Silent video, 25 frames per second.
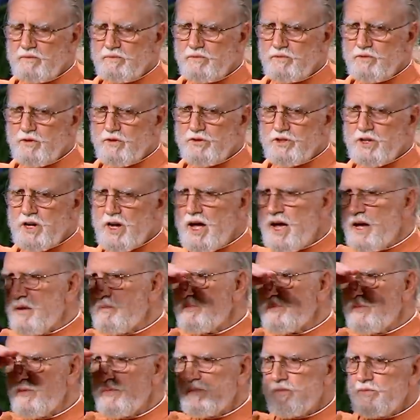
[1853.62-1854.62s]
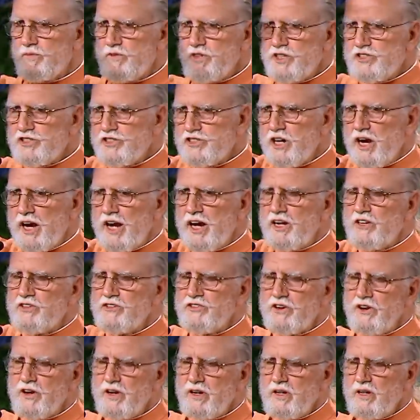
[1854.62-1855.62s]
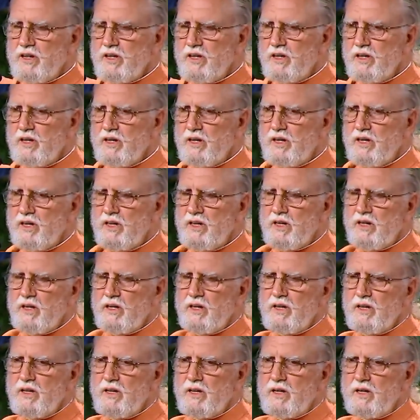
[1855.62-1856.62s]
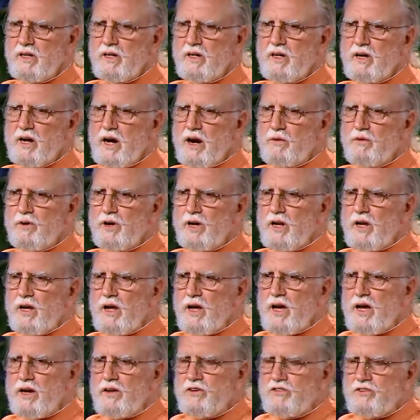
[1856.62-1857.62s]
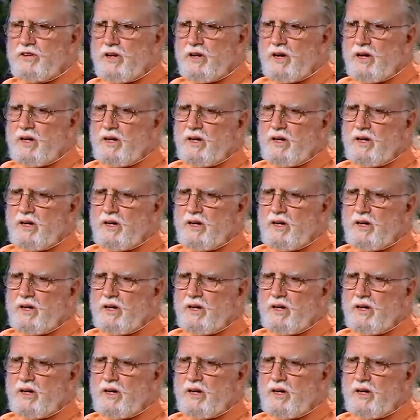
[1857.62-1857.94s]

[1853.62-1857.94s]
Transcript: No time, just change. And I realized